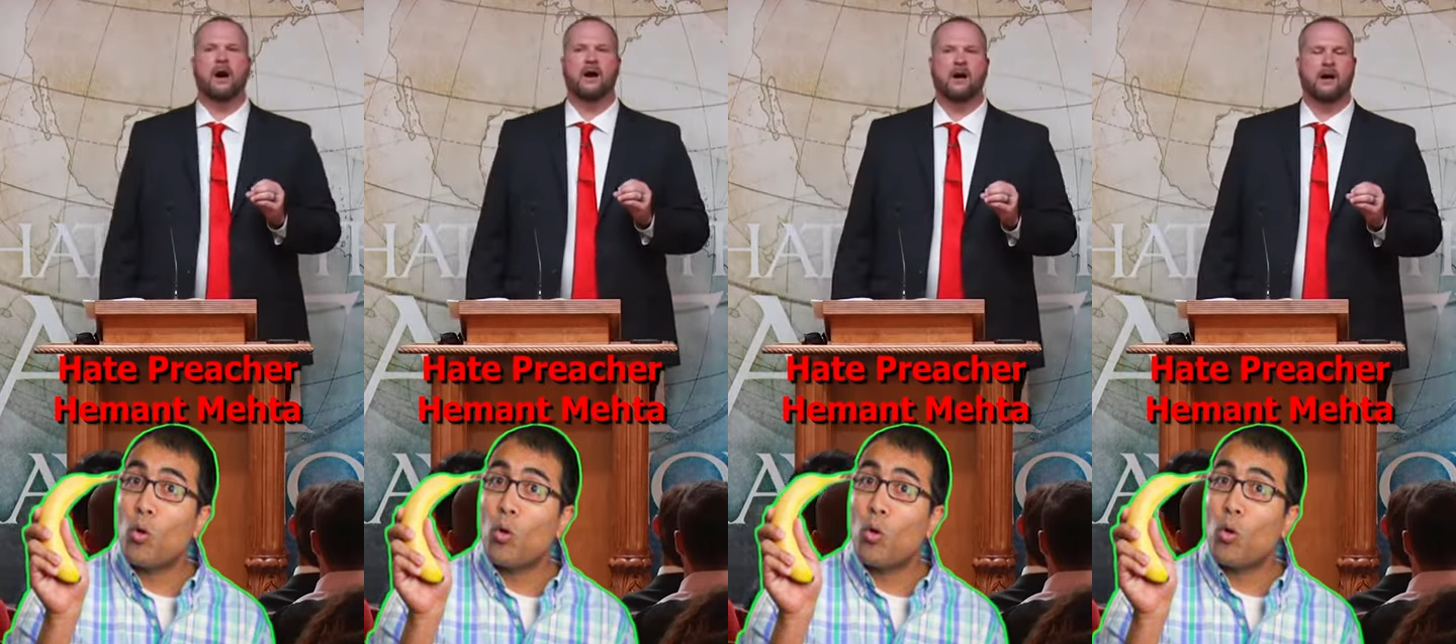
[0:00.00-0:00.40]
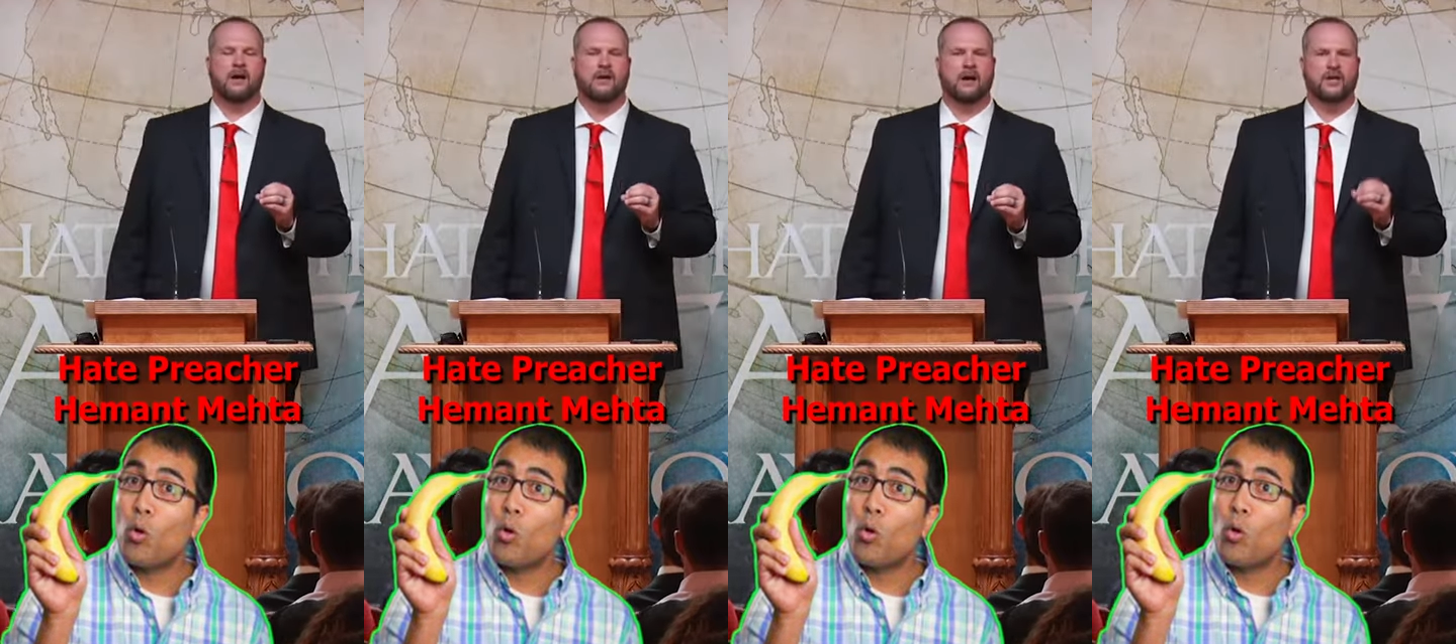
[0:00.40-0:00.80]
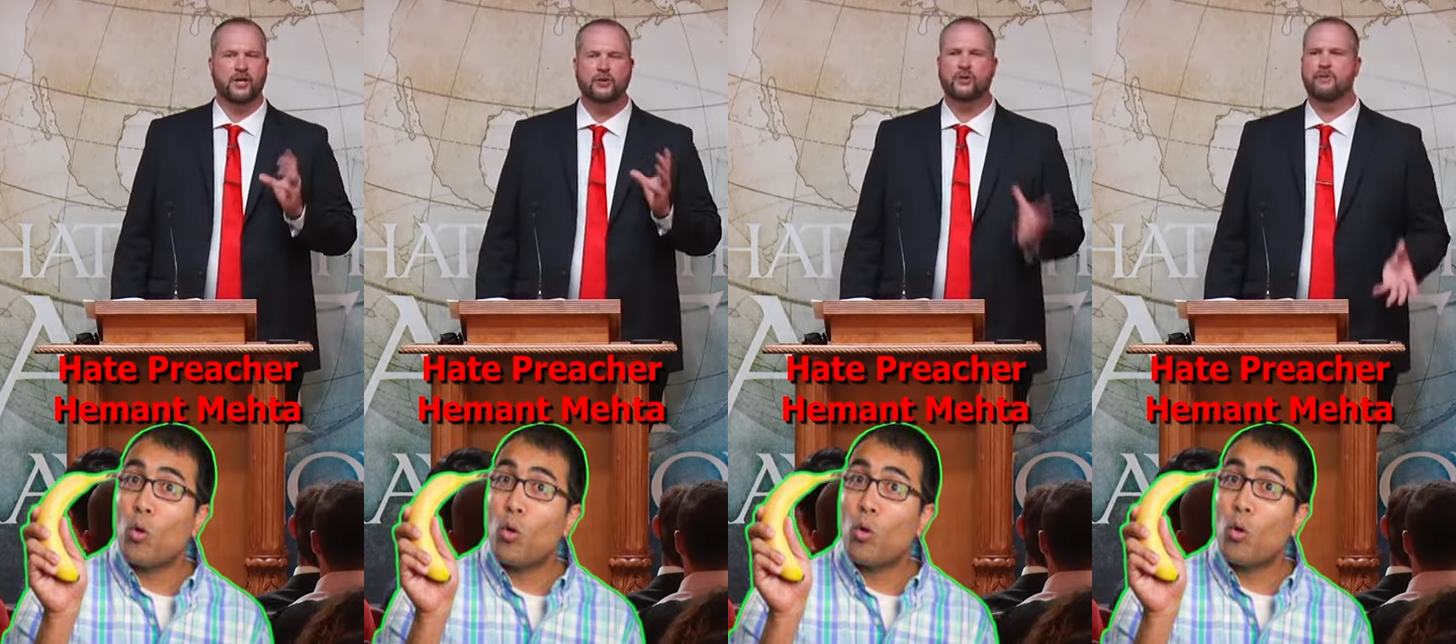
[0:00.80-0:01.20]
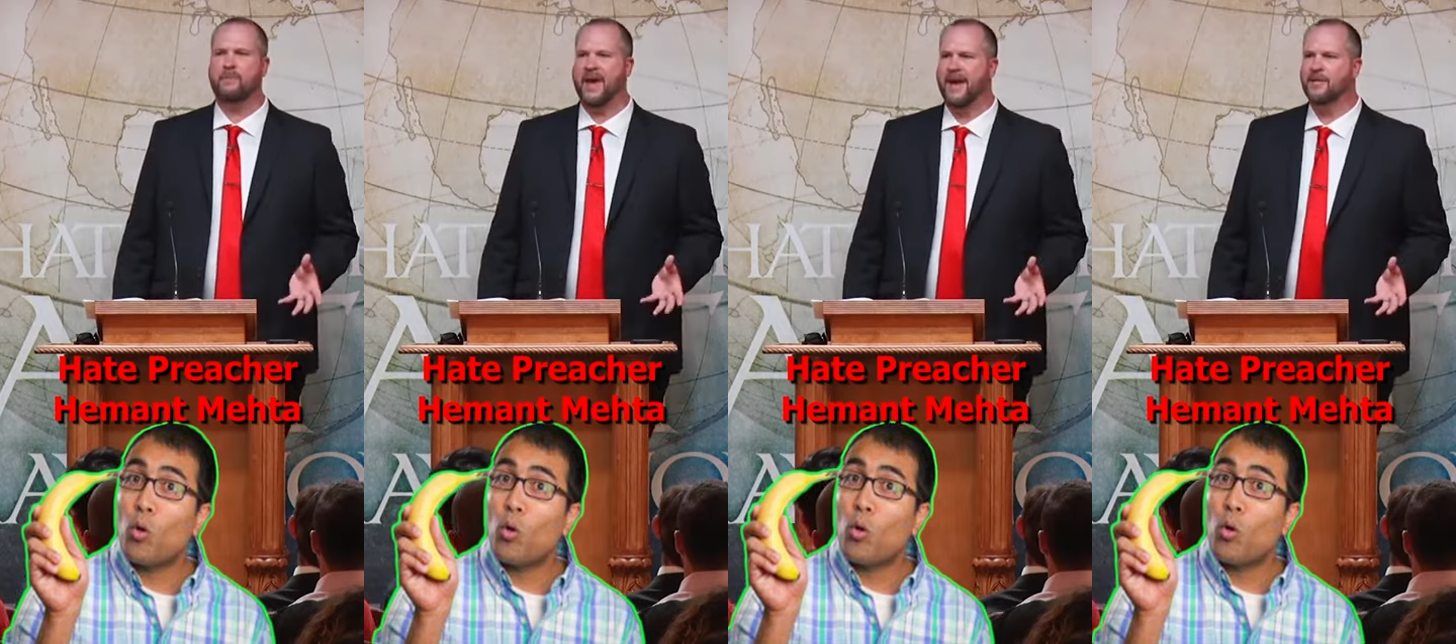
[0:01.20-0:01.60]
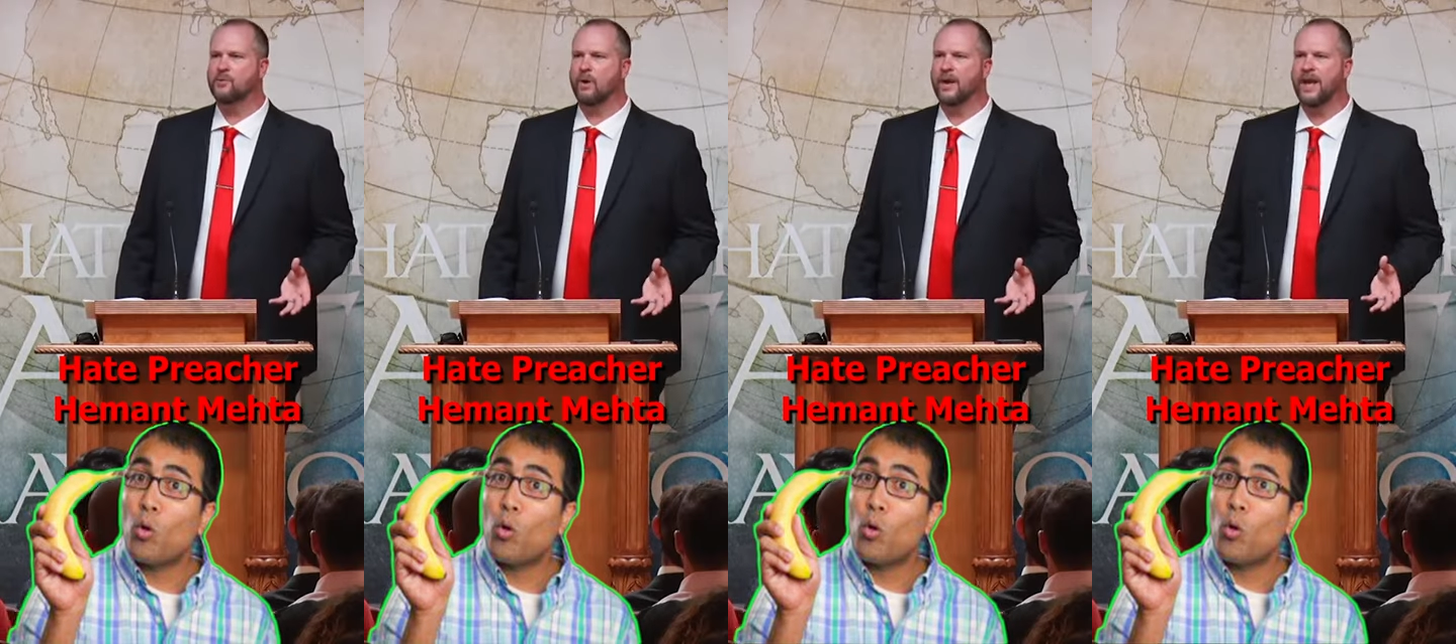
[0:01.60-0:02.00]
a YouTube
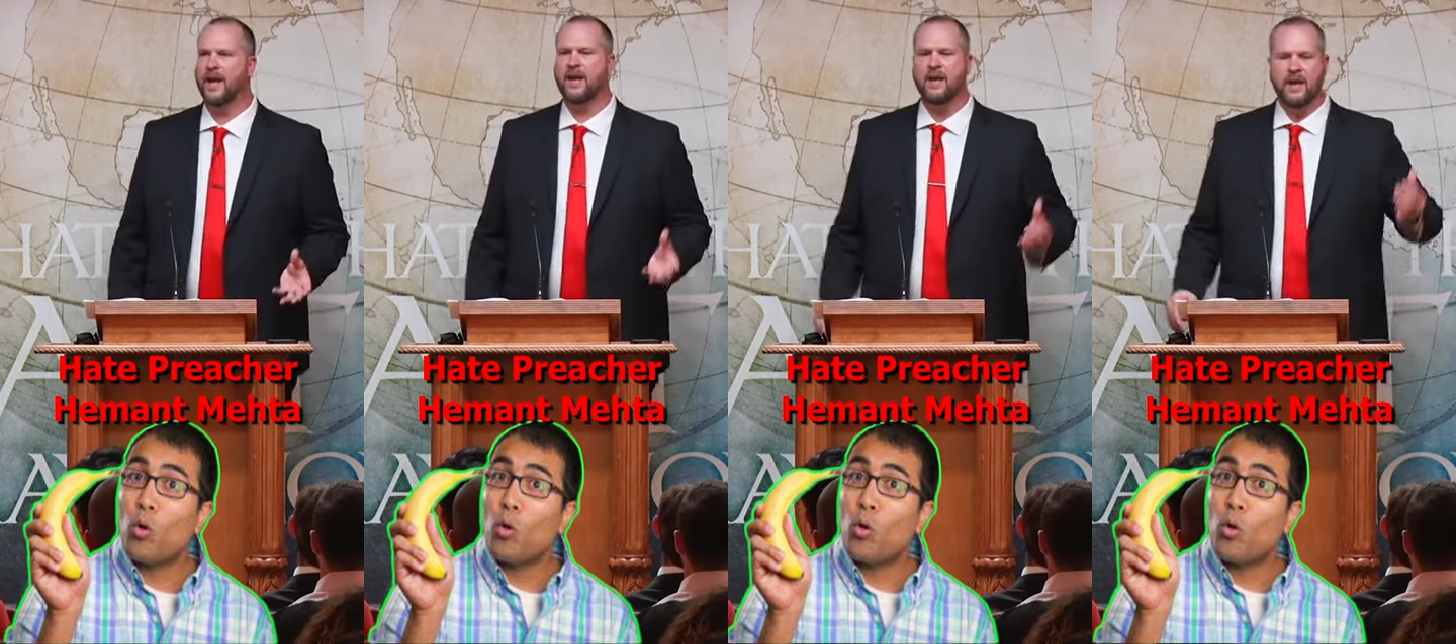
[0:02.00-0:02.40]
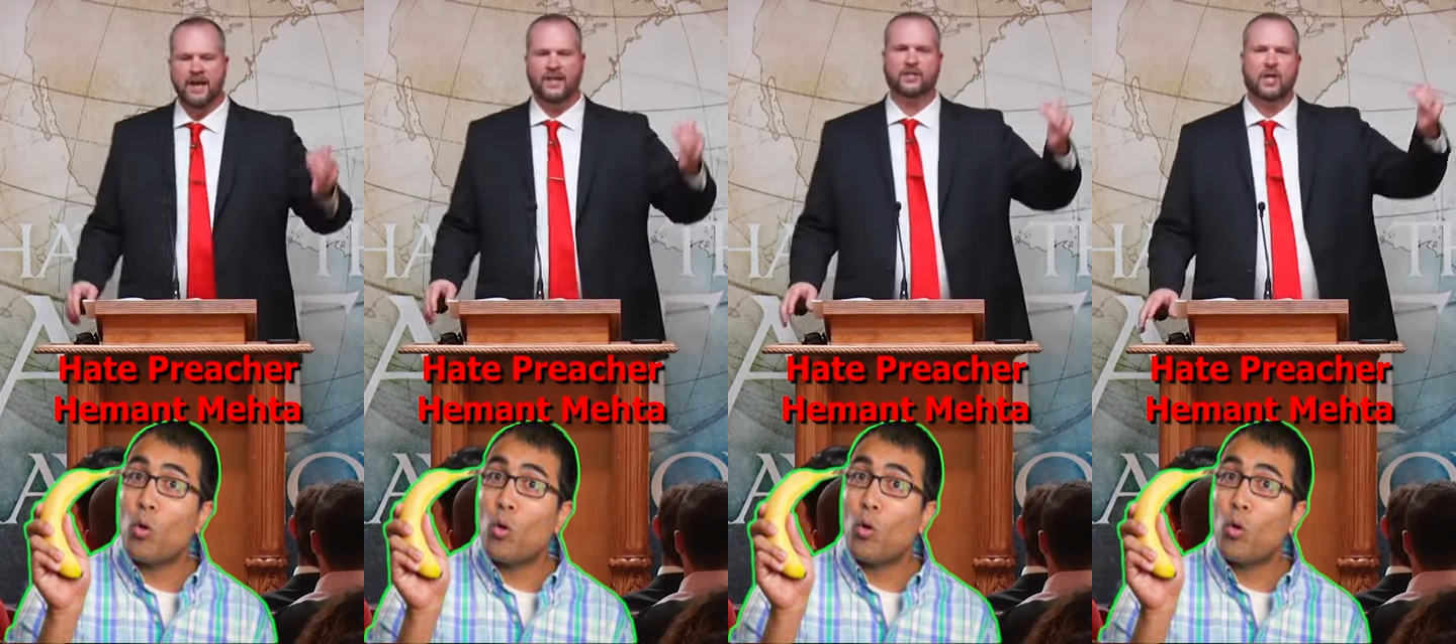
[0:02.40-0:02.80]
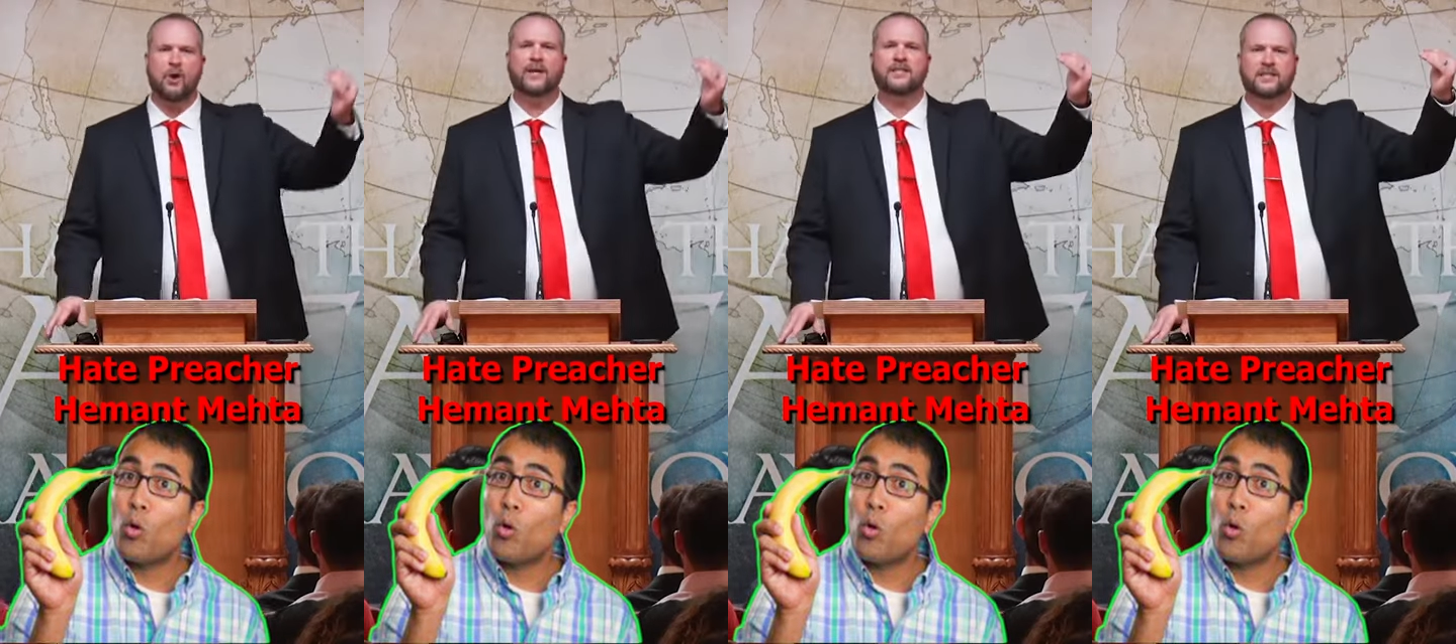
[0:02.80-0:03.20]
page where he is going